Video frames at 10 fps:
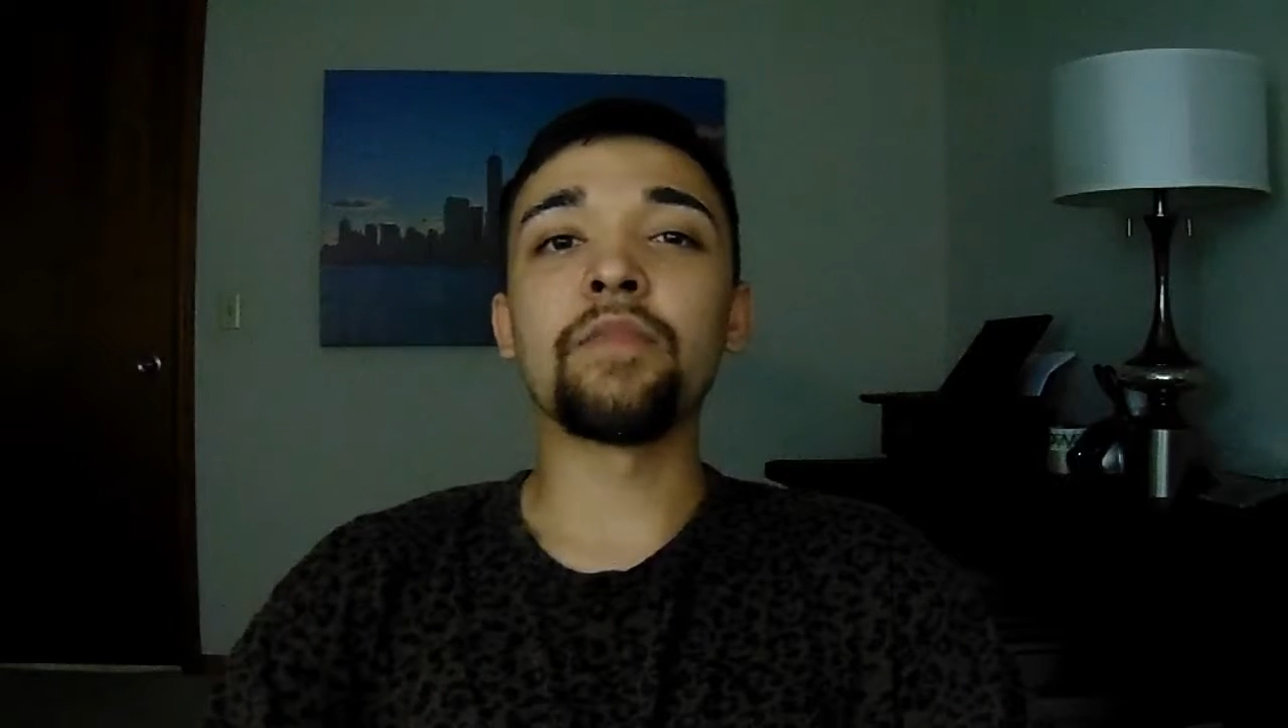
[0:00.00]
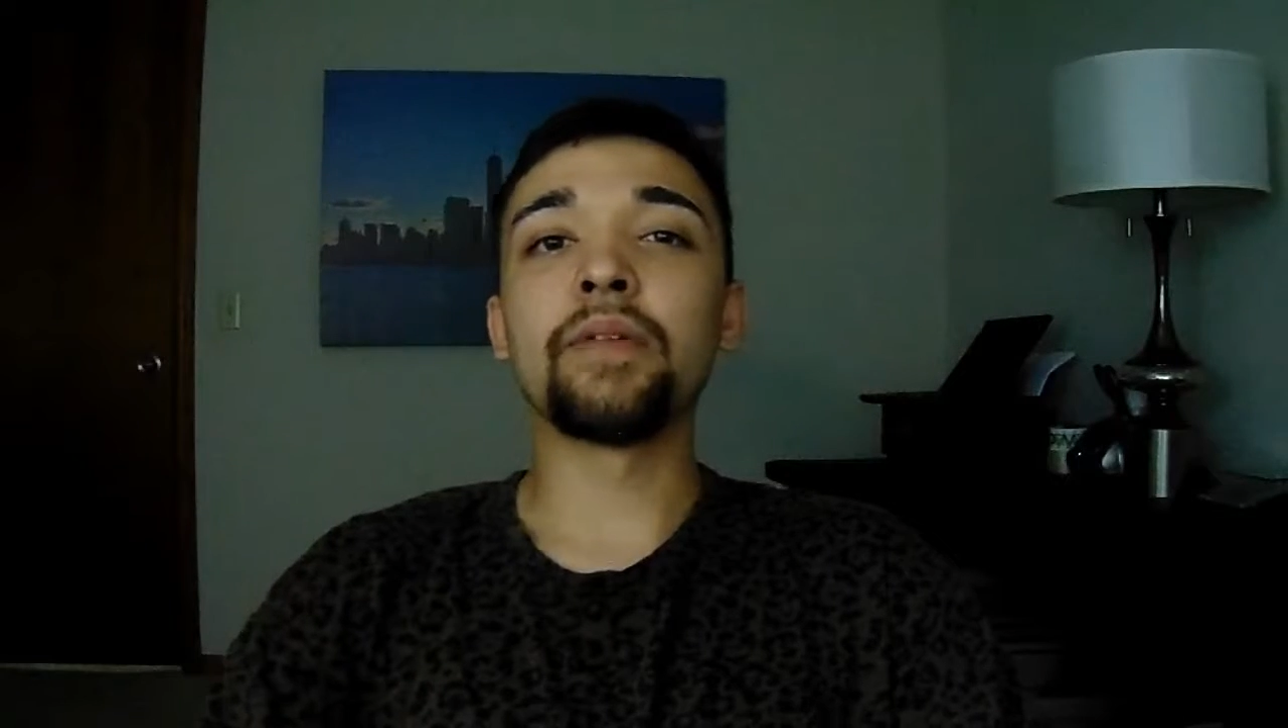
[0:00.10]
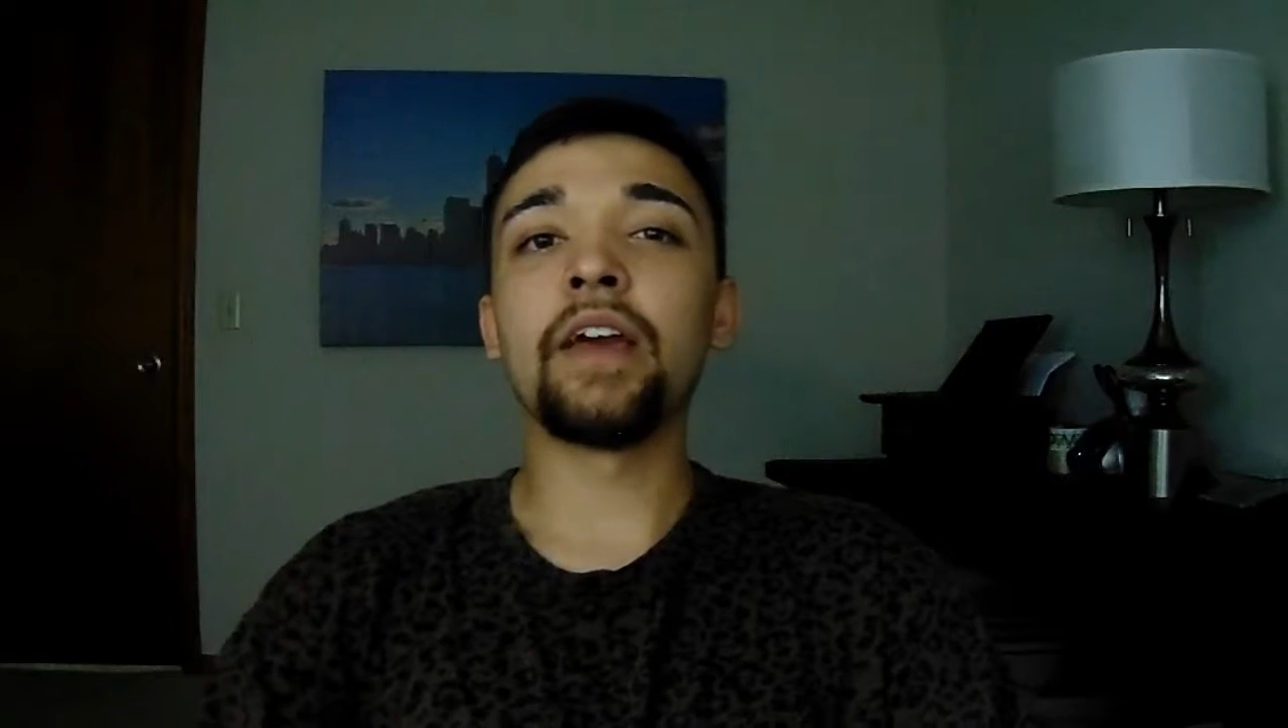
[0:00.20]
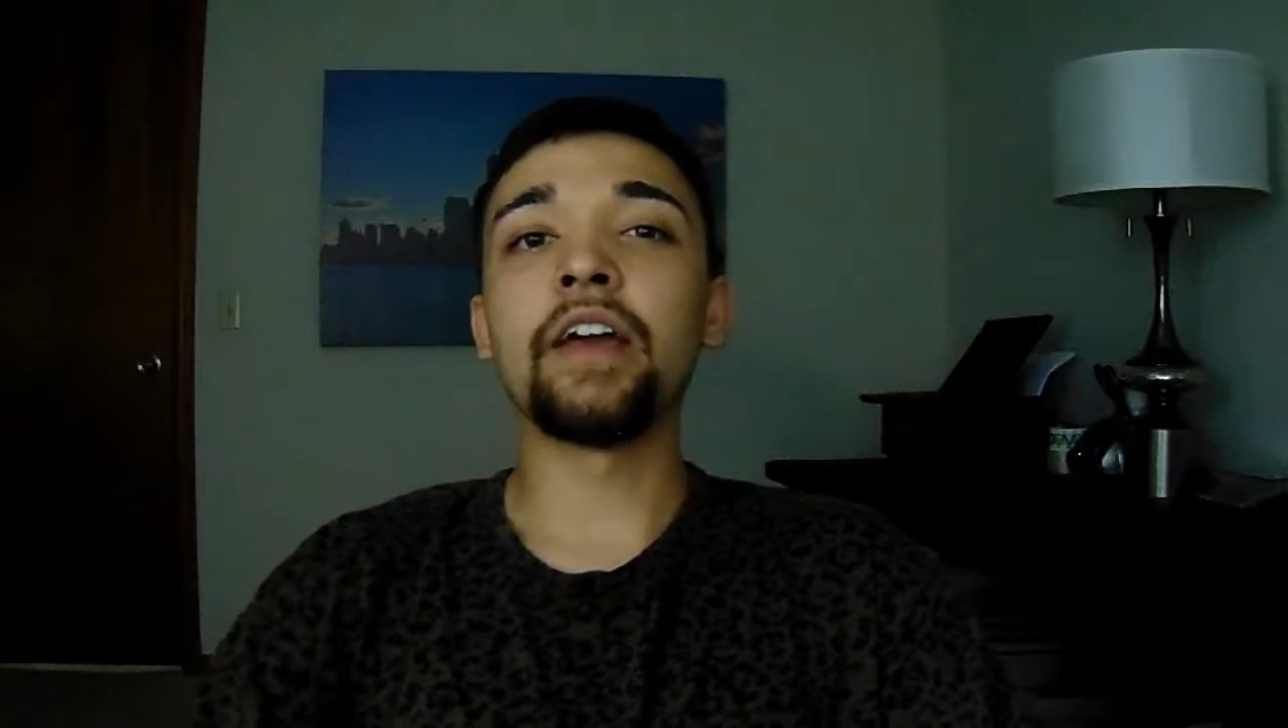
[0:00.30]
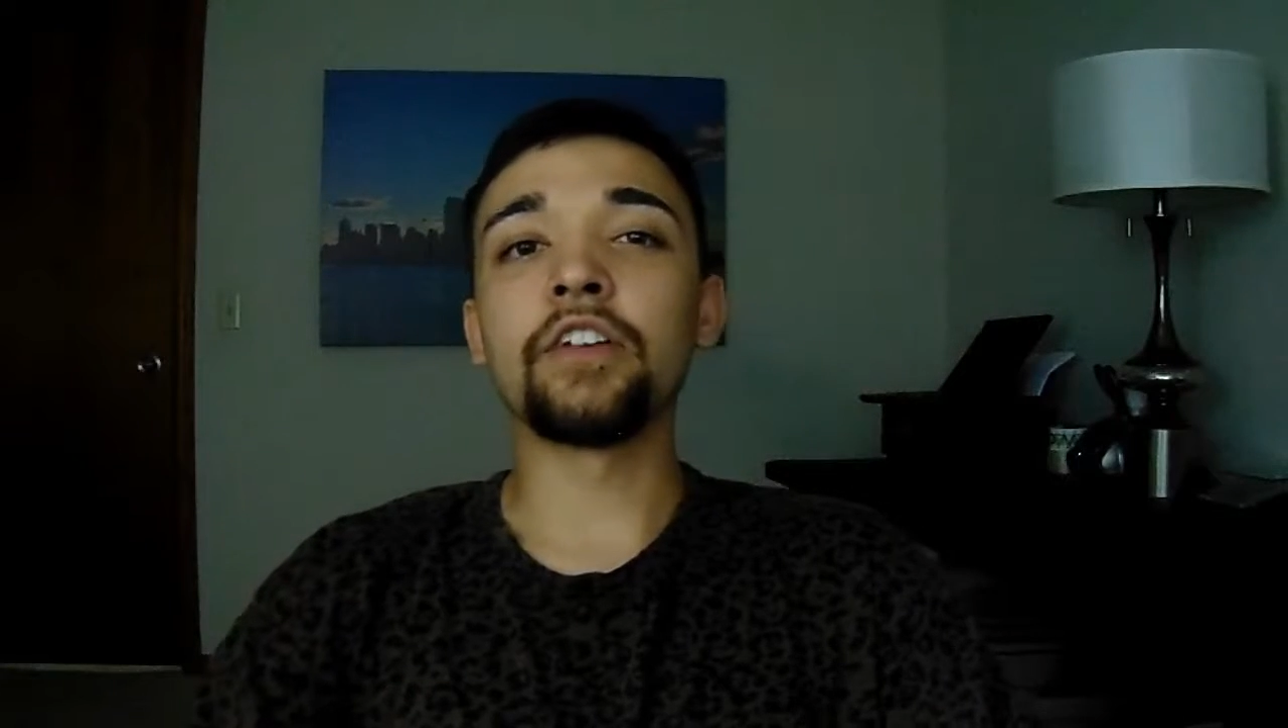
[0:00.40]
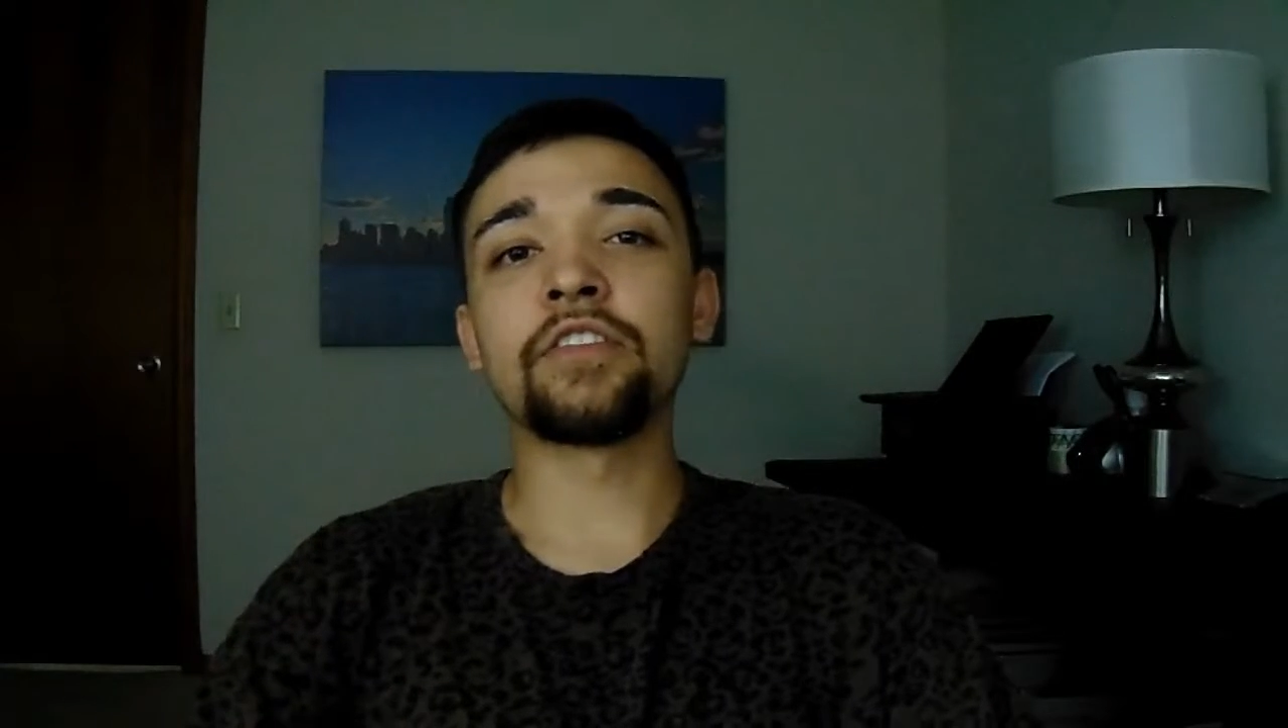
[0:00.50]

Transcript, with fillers: F B A.